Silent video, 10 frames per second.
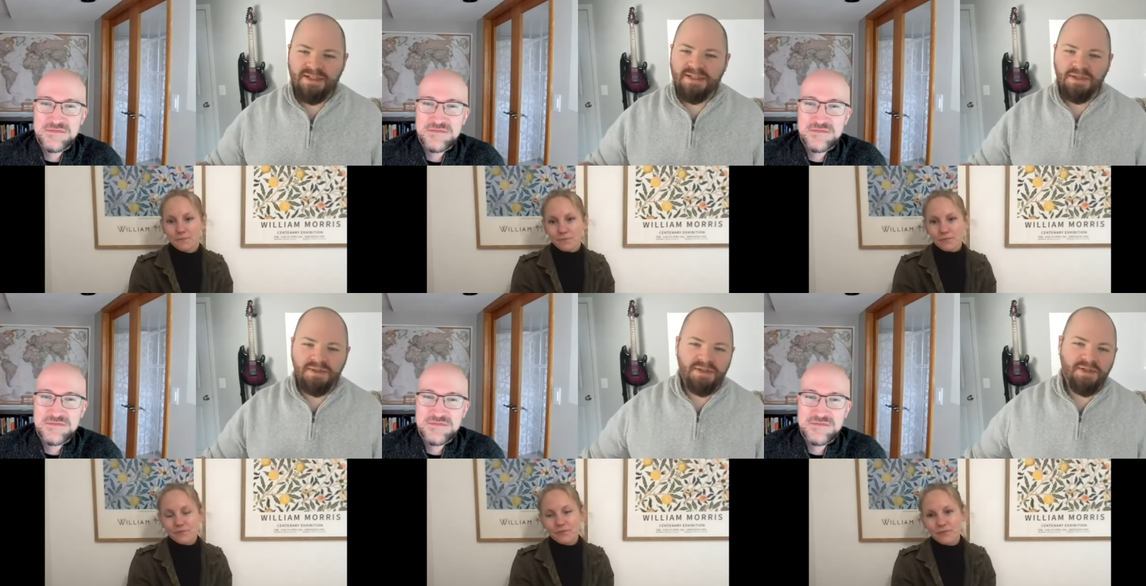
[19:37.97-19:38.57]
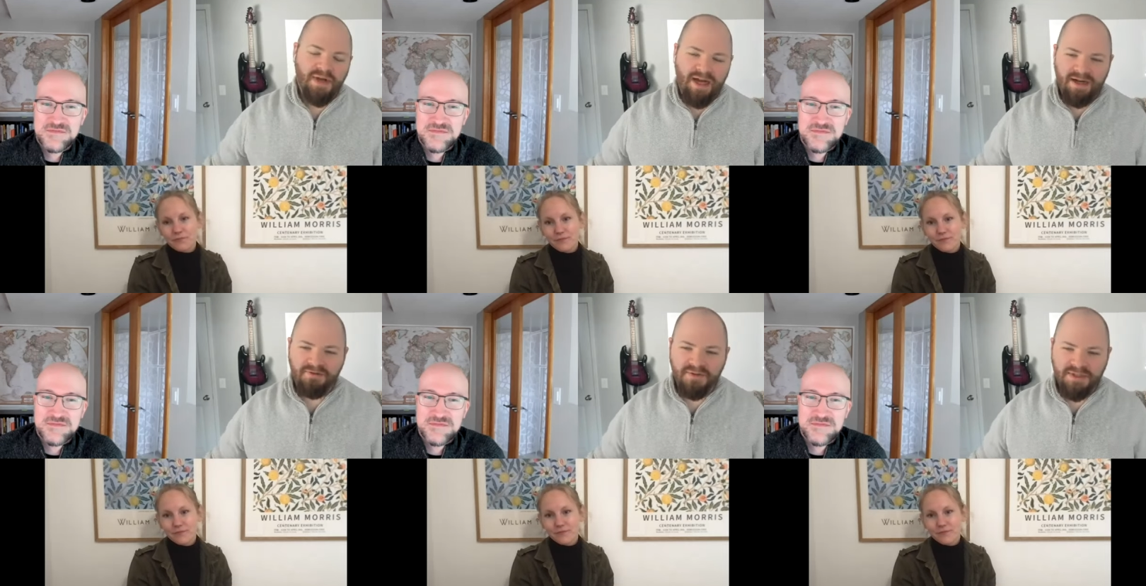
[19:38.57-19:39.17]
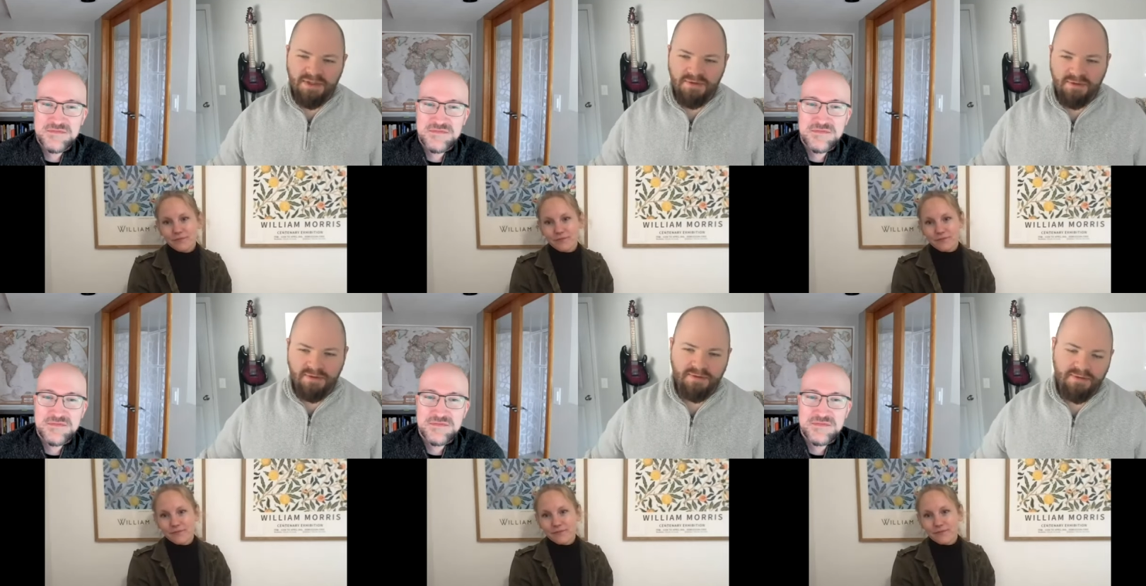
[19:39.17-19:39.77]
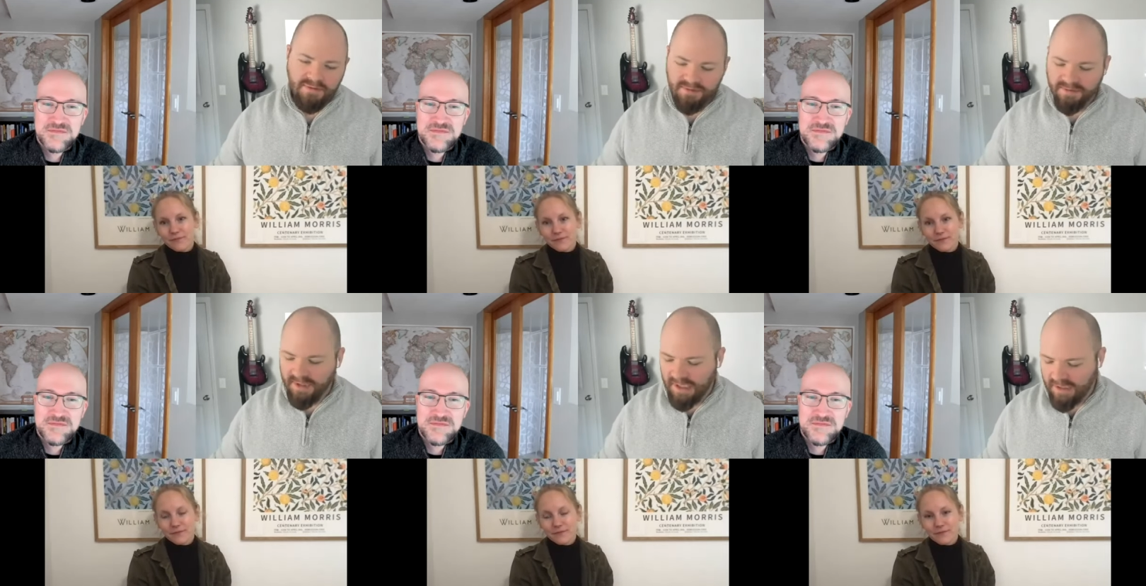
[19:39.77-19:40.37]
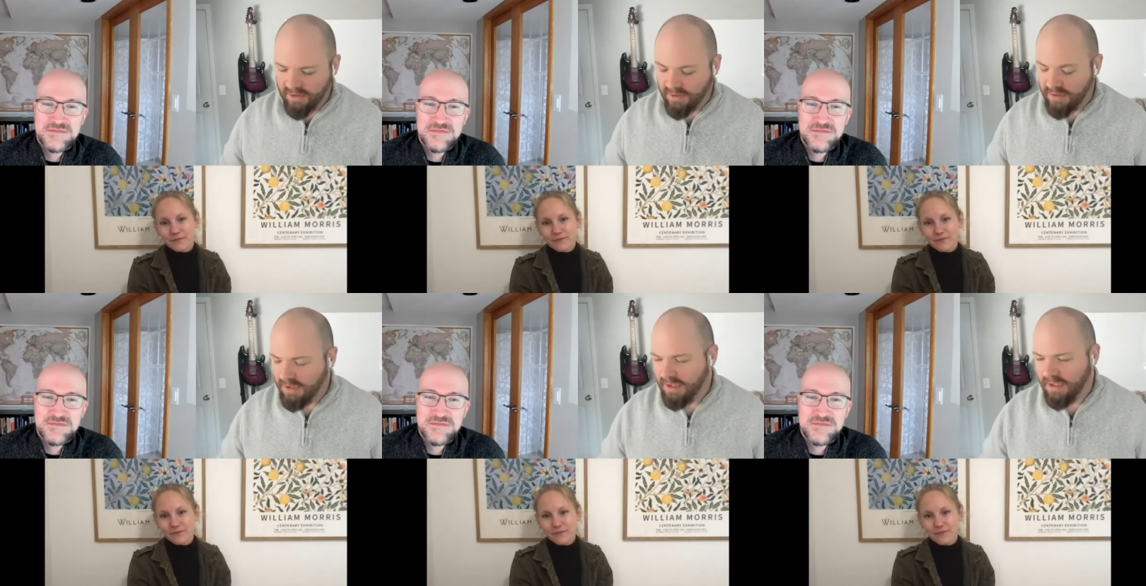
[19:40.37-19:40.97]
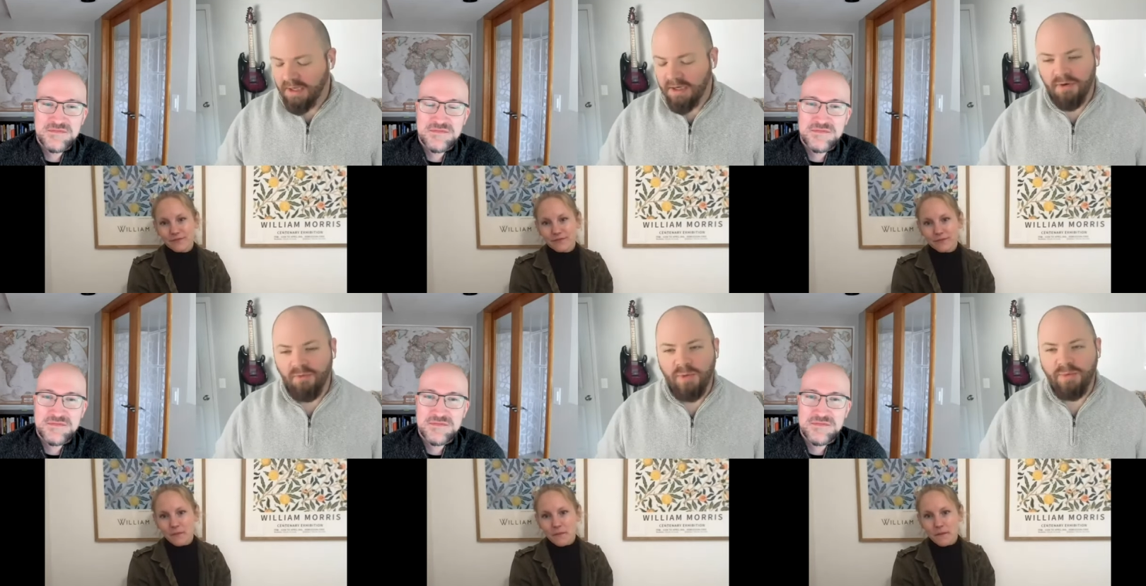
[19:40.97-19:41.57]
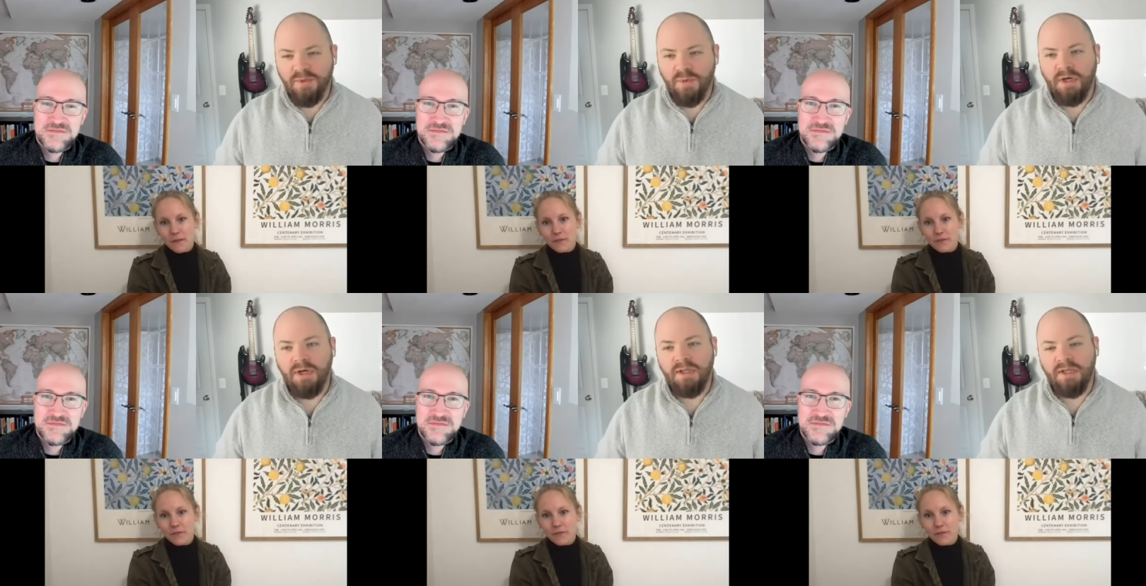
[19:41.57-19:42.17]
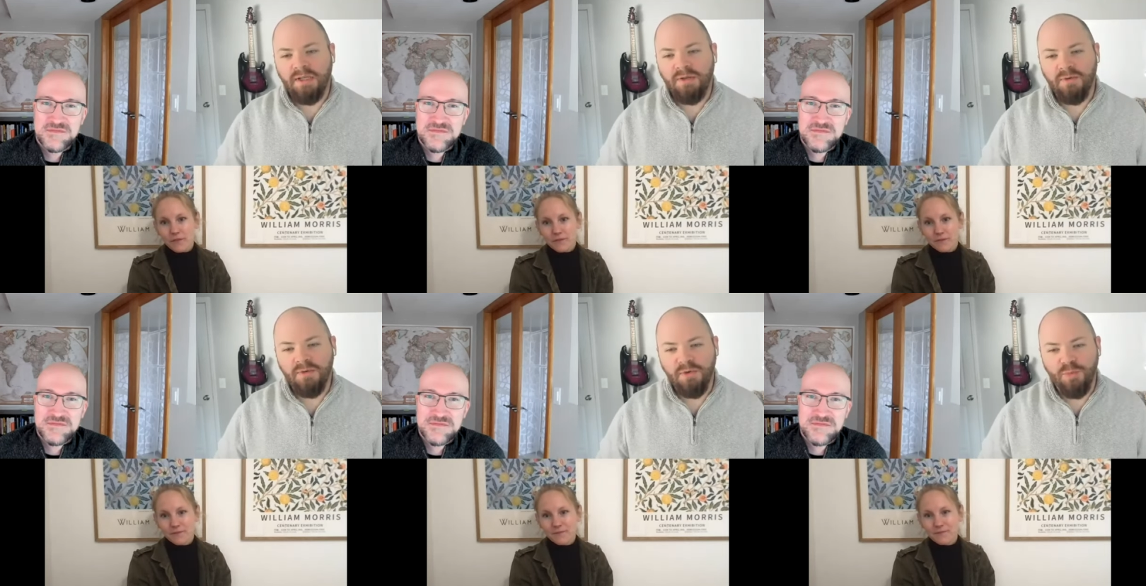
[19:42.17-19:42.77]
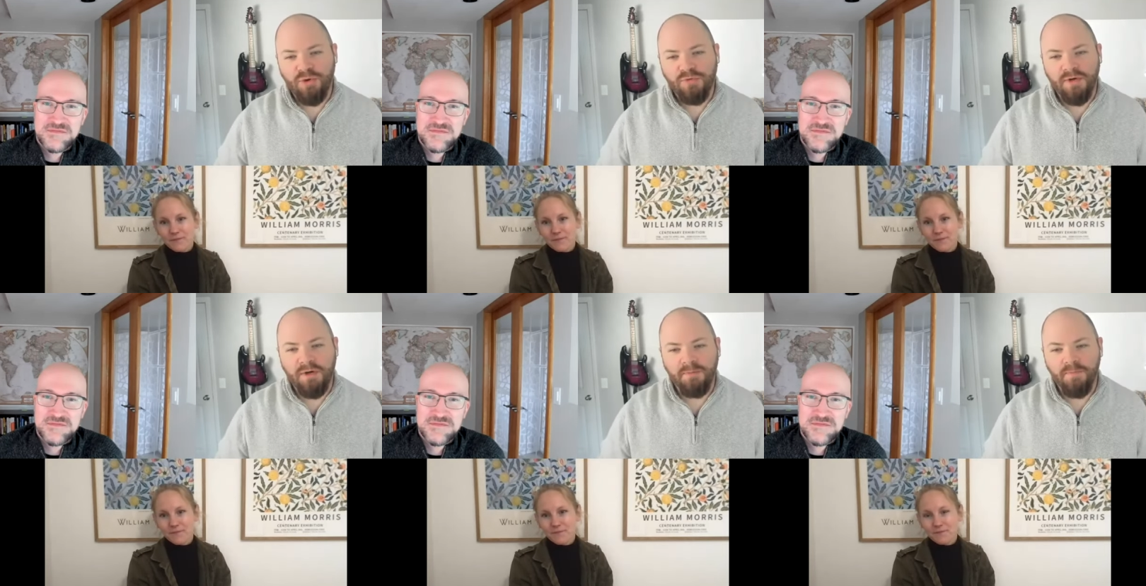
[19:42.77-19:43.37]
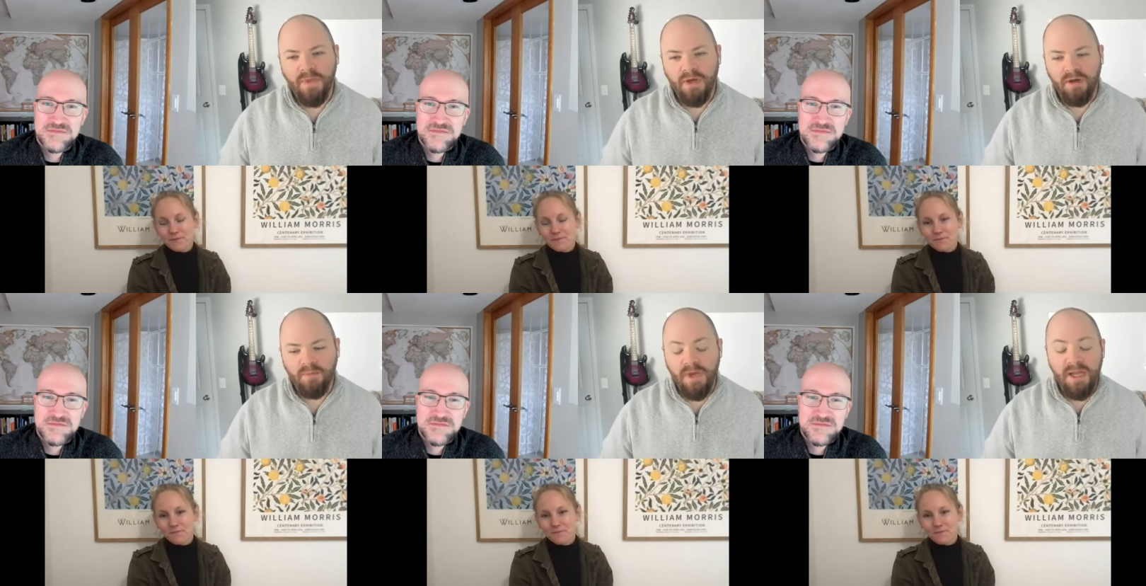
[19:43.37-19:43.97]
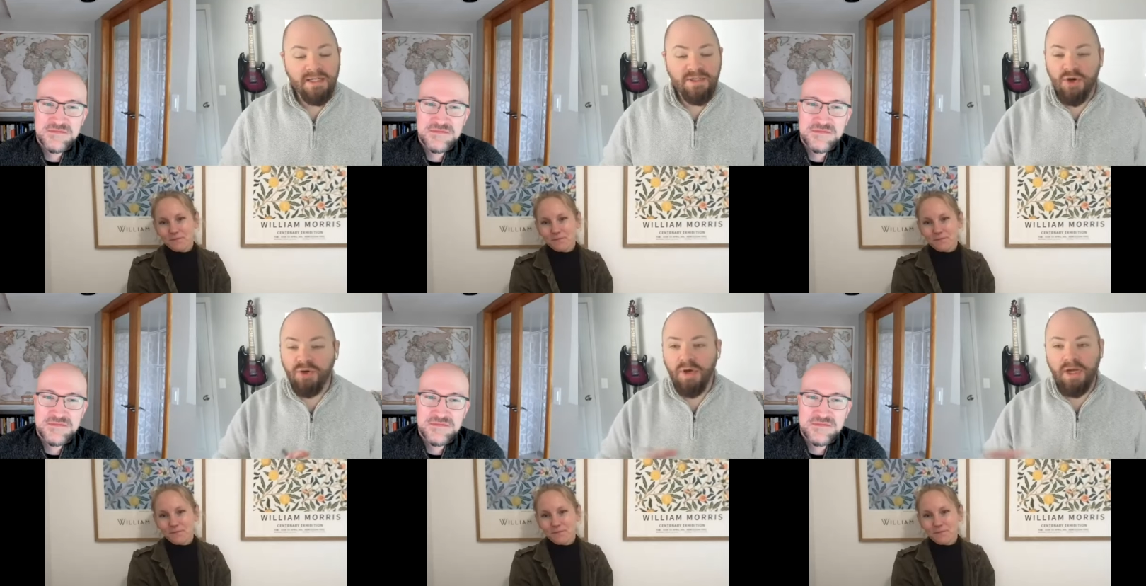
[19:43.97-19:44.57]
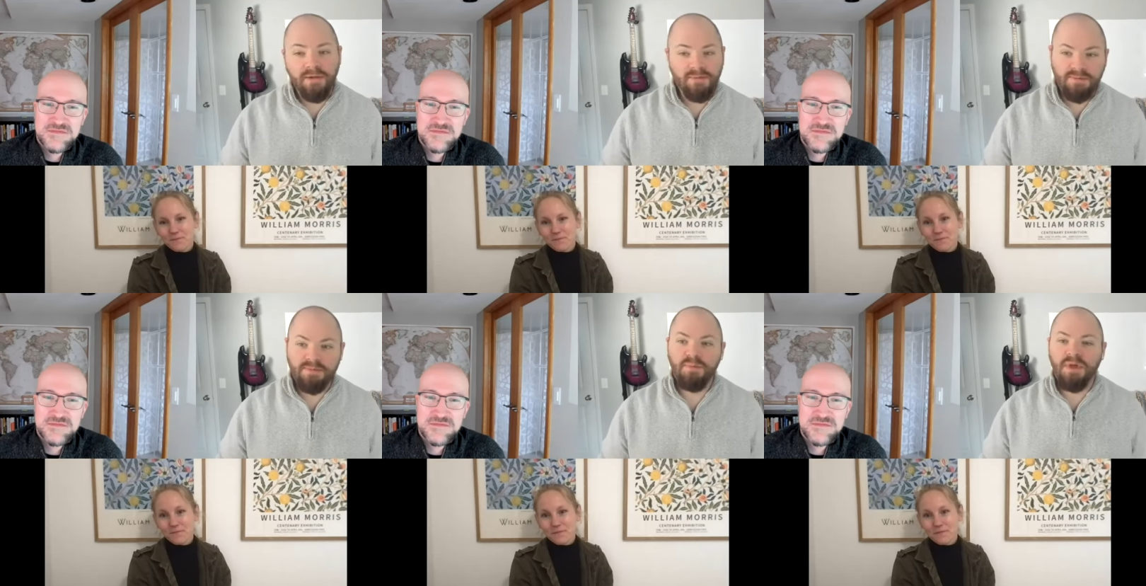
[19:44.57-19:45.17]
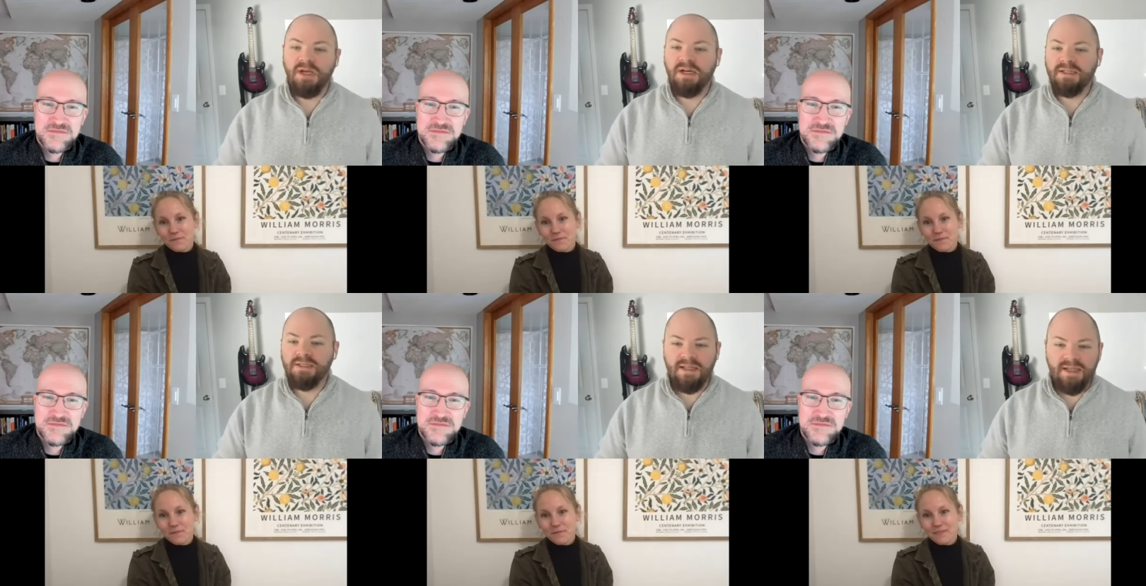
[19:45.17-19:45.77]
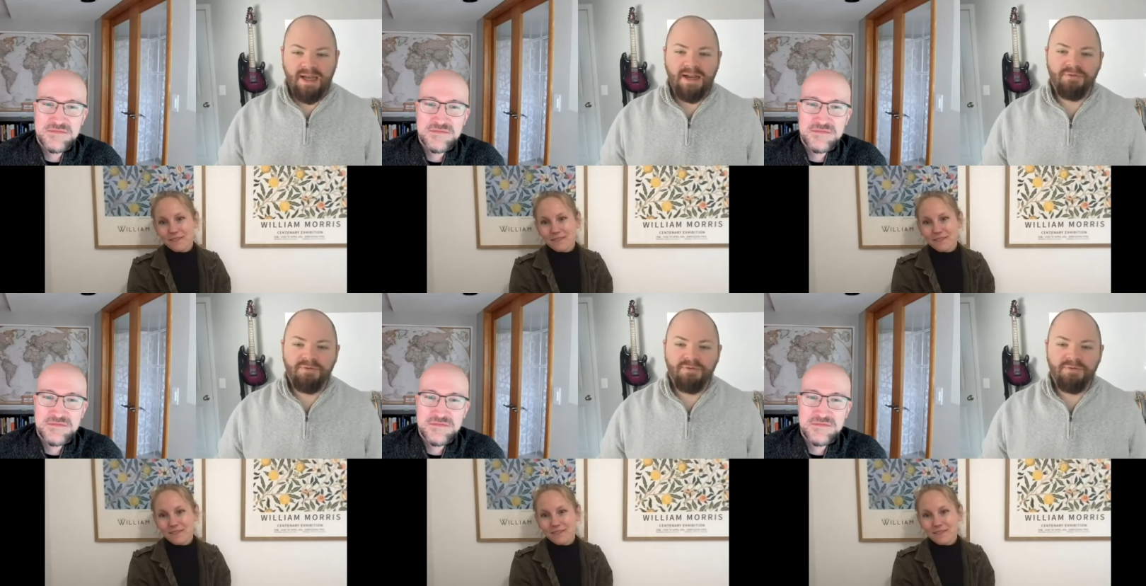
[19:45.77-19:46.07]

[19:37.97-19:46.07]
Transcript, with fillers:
Speaker 1: You you have a certain you know uh, repertoire that you you pull from, um, and it's all great because again,